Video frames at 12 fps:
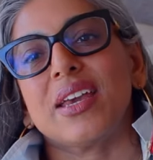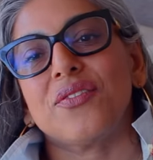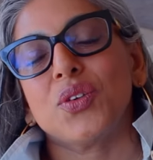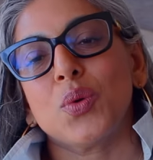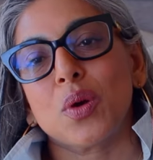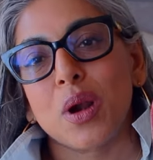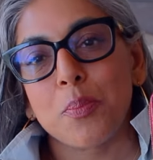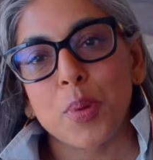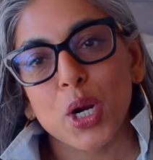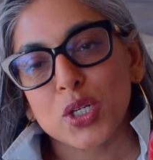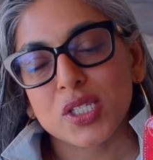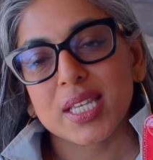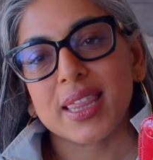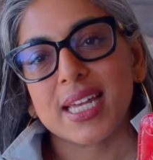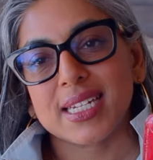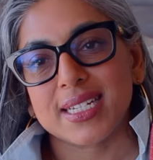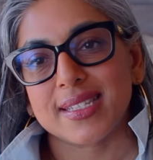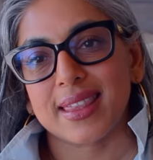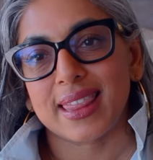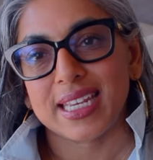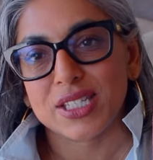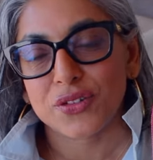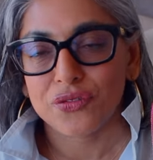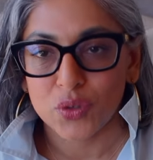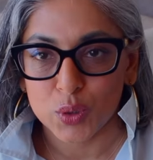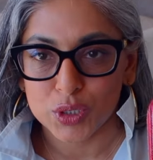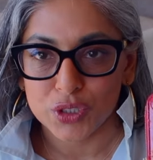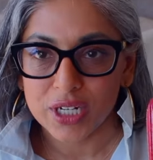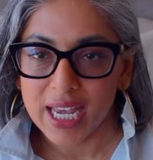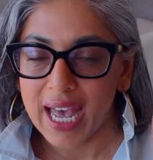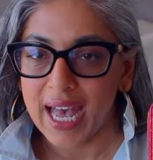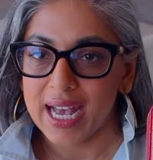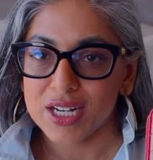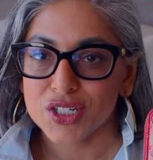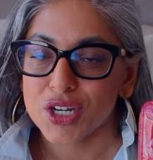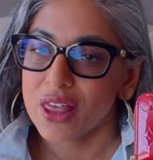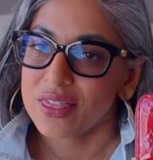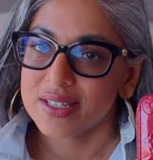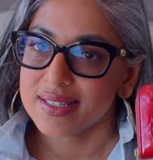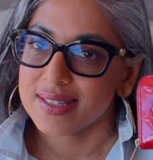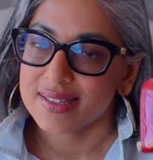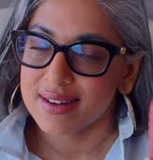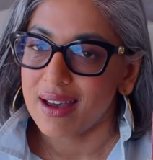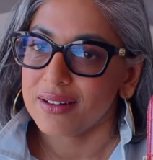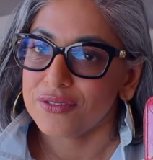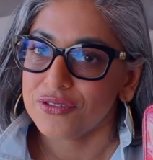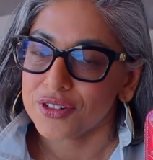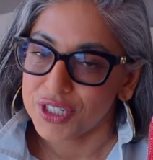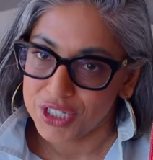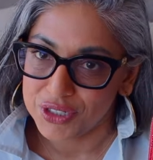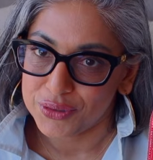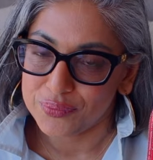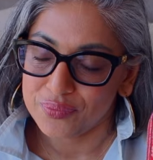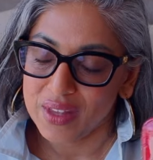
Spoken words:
if you are a person that doesn't like to fold your cash, this is not for you.